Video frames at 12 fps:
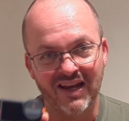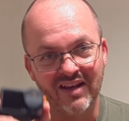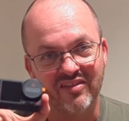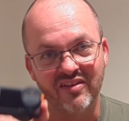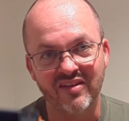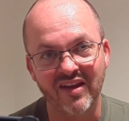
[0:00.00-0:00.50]
I
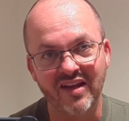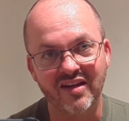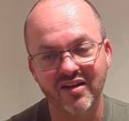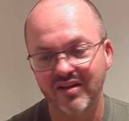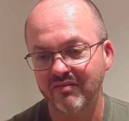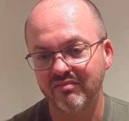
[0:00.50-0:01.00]
like to
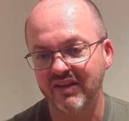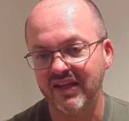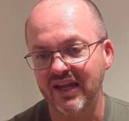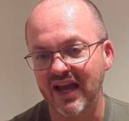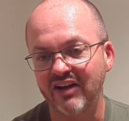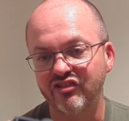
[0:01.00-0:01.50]
take
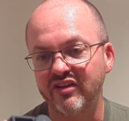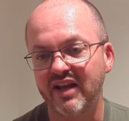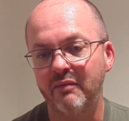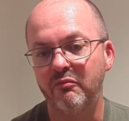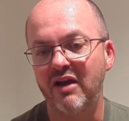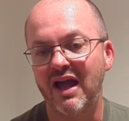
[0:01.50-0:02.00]
the
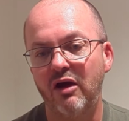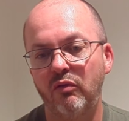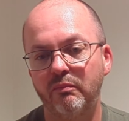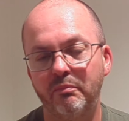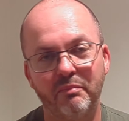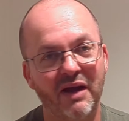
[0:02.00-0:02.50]
Action camera
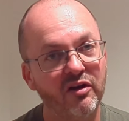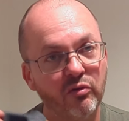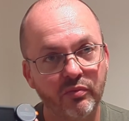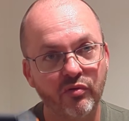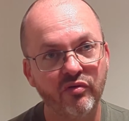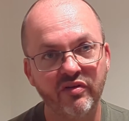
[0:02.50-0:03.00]
out
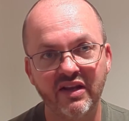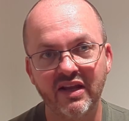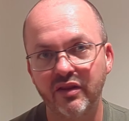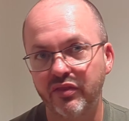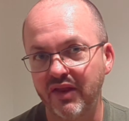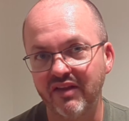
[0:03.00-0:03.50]

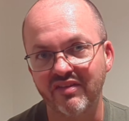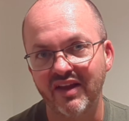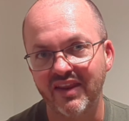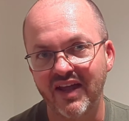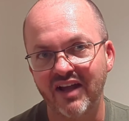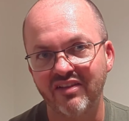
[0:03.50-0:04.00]
paddleboarding,
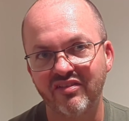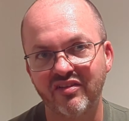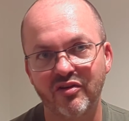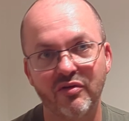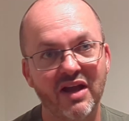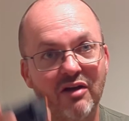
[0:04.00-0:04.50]
things like
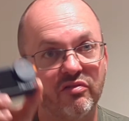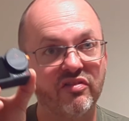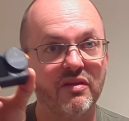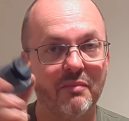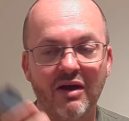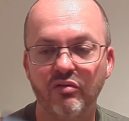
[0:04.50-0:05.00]
that, going
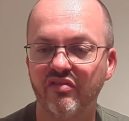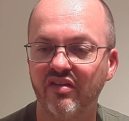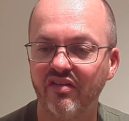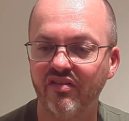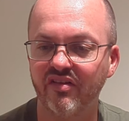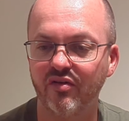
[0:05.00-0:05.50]
out in the
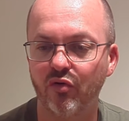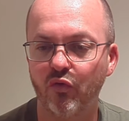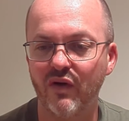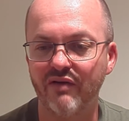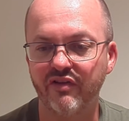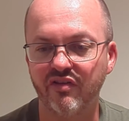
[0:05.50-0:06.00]
mountains in
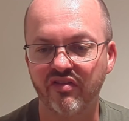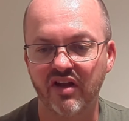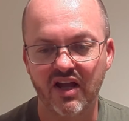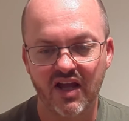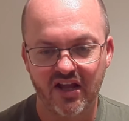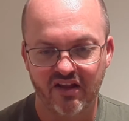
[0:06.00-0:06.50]
all
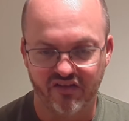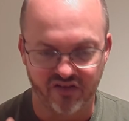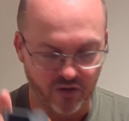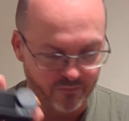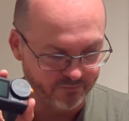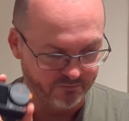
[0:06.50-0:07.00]
weathers.
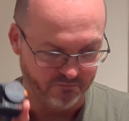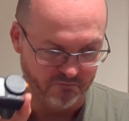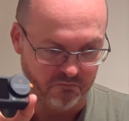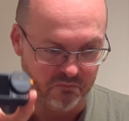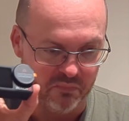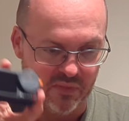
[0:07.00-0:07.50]
So
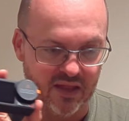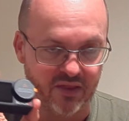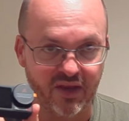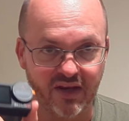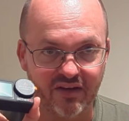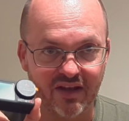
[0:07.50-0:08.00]

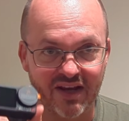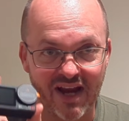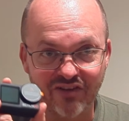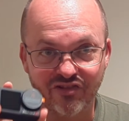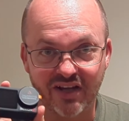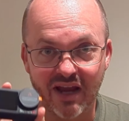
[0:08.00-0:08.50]
I think
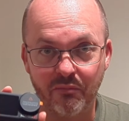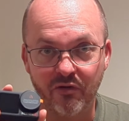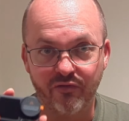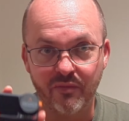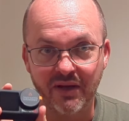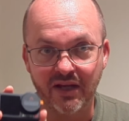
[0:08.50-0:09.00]
an Action
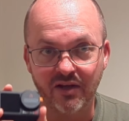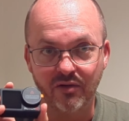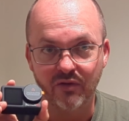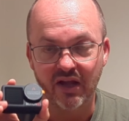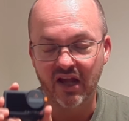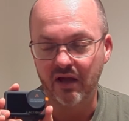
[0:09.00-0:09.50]
camera for
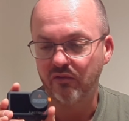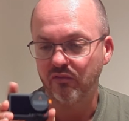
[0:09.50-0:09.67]
me